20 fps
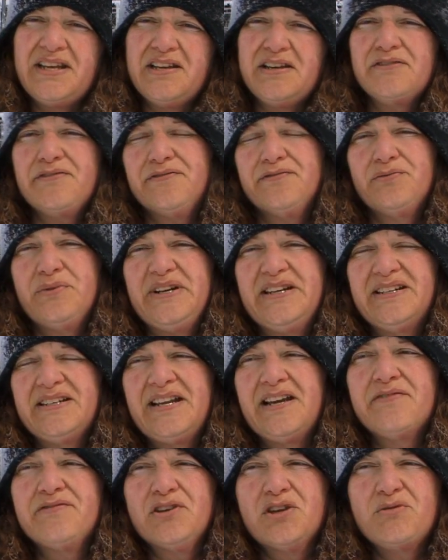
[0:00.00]
If we
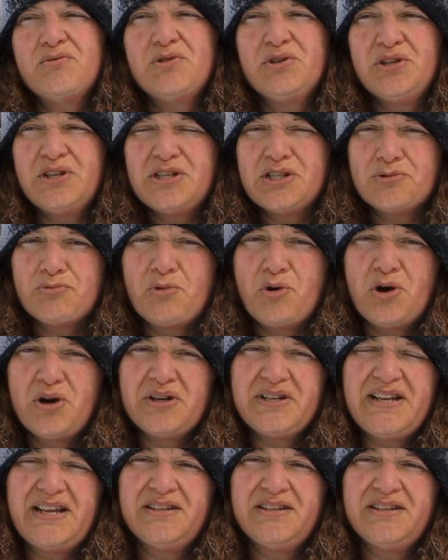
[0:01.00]
didn't have the community support